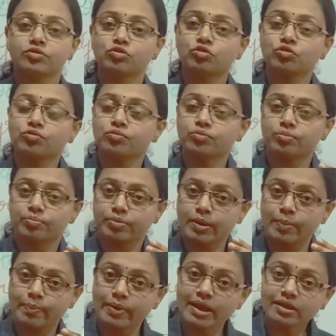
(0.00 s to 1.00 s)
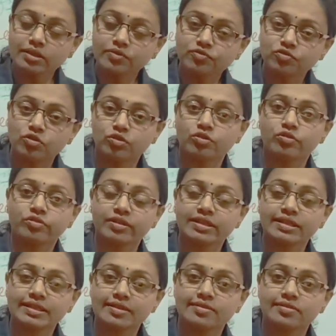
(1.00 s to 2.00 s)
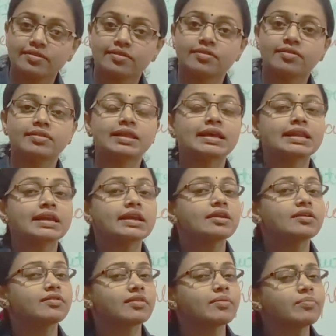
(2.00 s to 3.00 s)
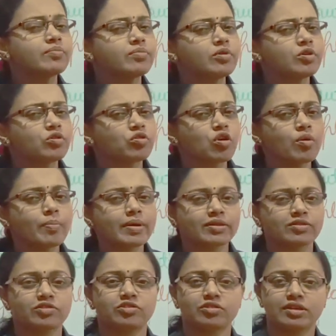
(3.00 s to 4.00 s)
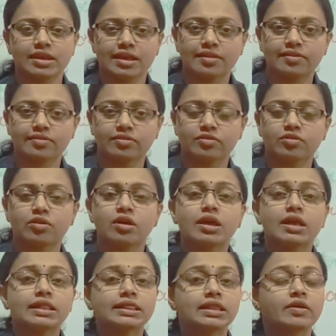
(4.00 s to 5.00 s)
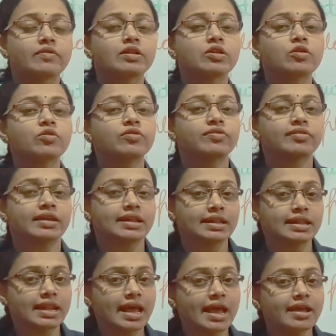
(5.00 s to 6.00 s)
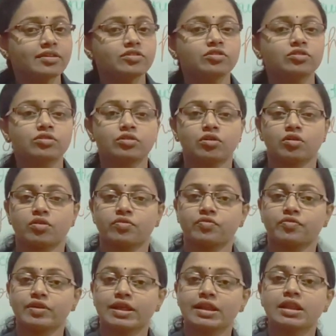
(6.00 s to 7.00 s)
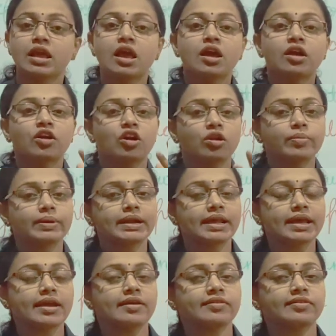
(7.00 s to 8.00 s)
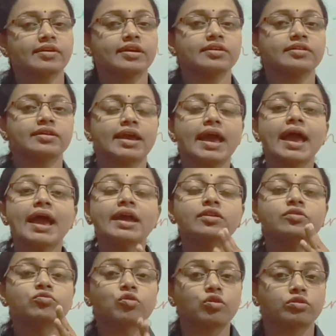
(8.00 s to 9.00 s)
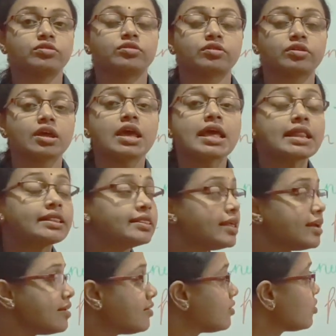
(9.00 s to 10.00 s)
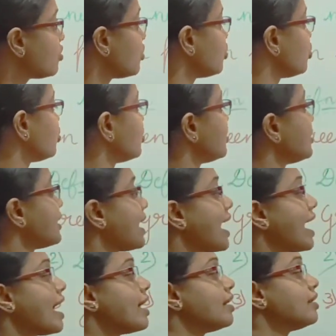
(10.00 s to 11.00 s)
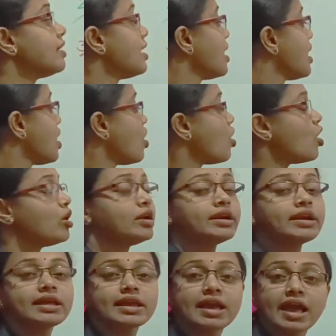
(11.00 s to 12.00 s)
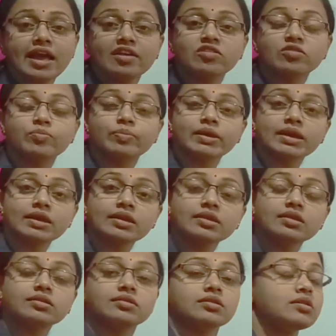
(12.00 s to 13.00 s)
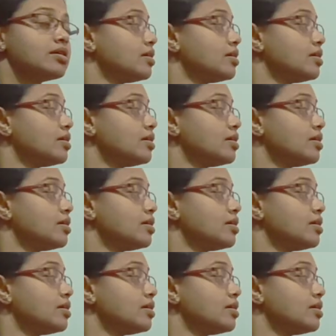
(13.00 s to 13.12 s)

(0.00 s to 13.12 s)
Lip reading: To prepare the photosynthesis, they need some raw materials. They will use sunlight, chlorophyll, carbon dioxide and water. This question can already has been